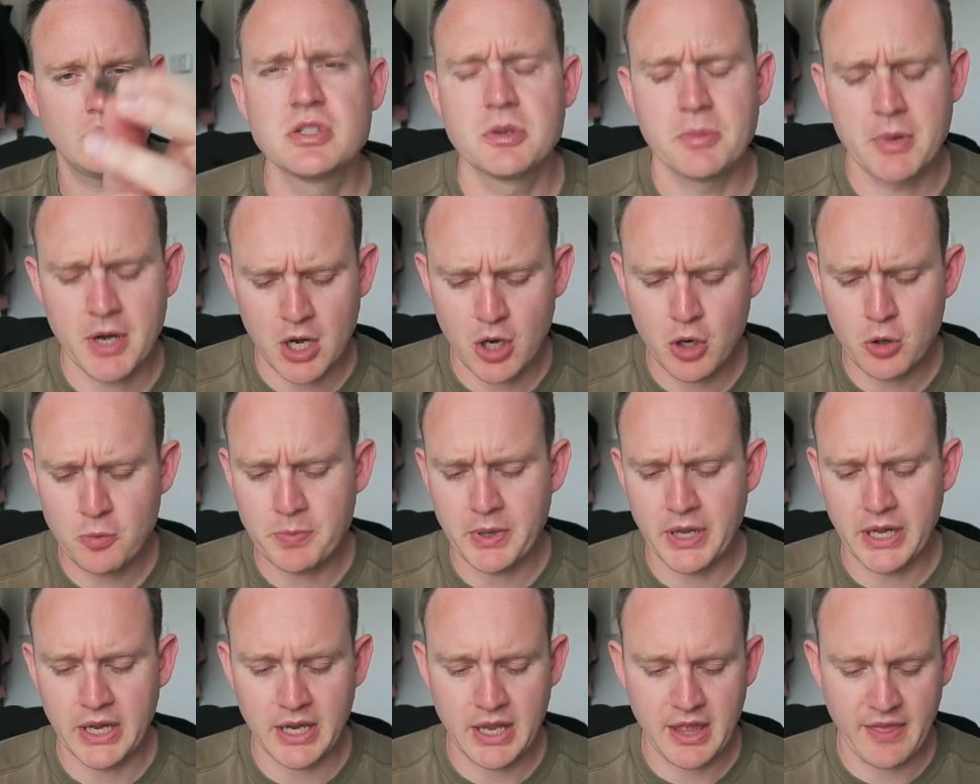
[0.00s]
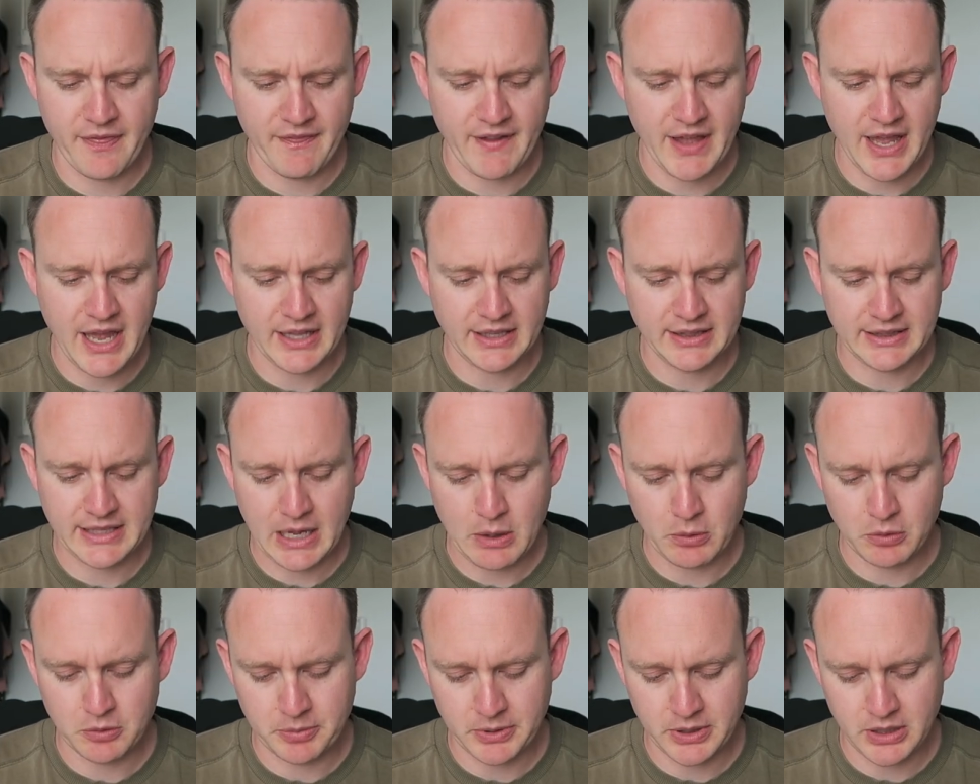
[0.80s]
So I'm hoping that
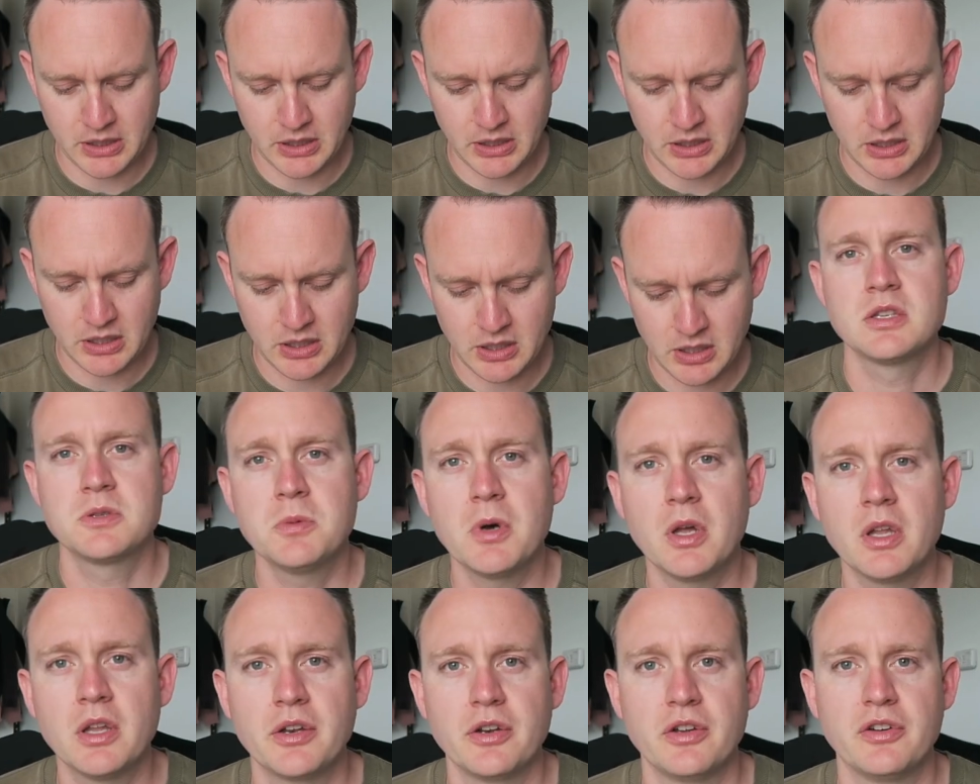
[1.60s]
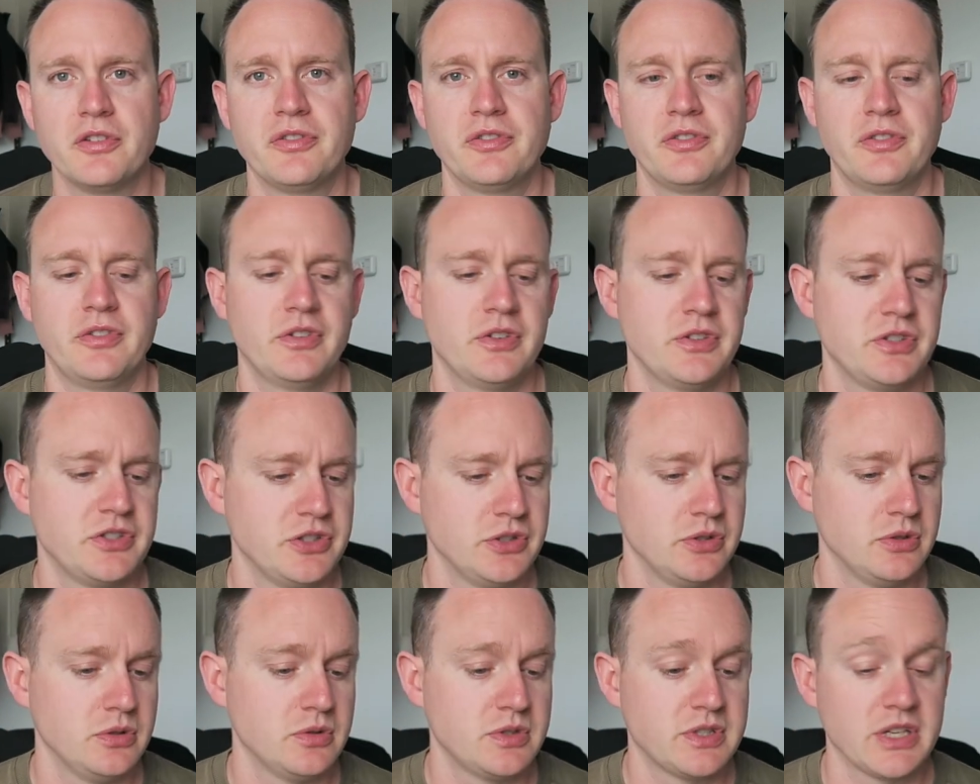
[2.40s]
that will be small enough
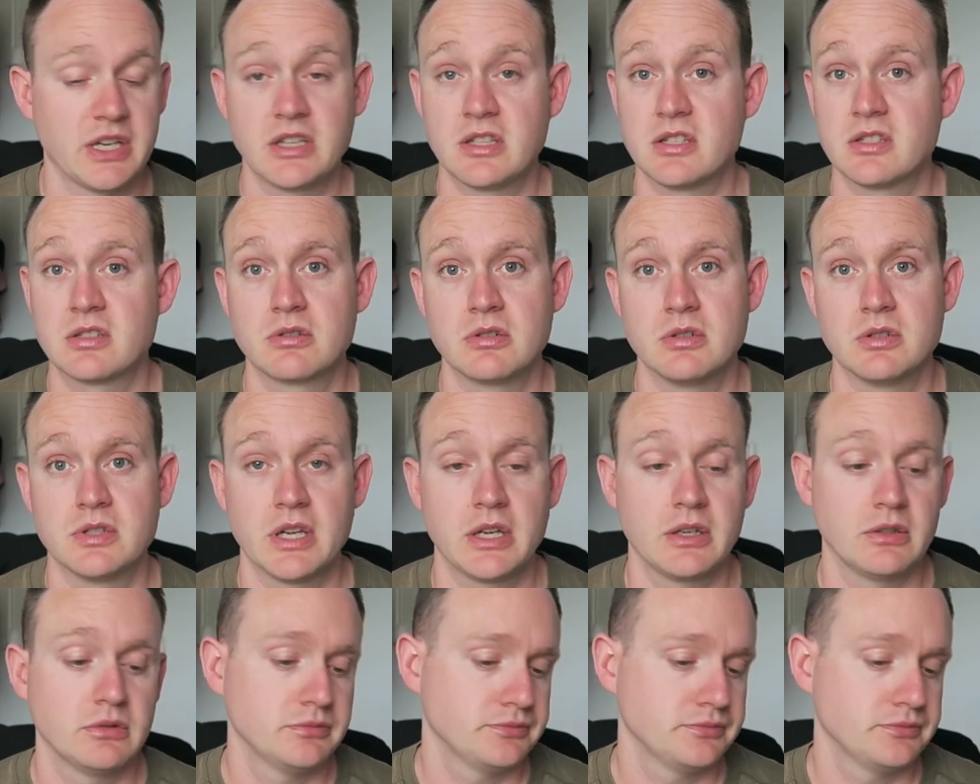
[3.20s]
to take the screws out.